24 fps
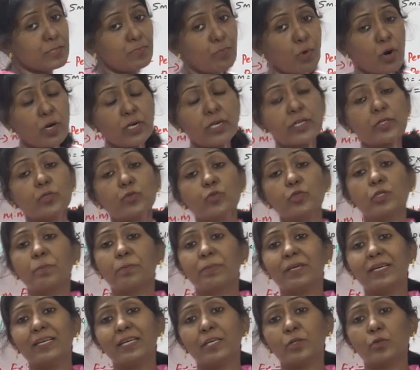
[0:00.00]
smaller unit to
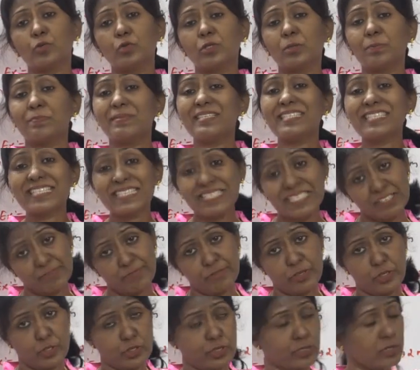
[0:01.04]
bigger unit means
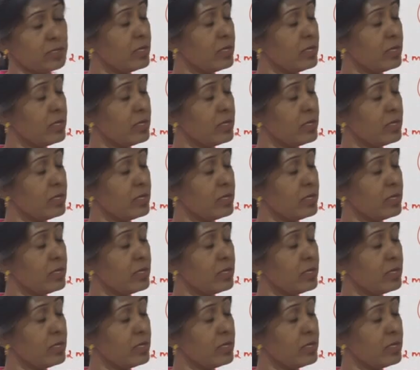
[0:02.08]
division.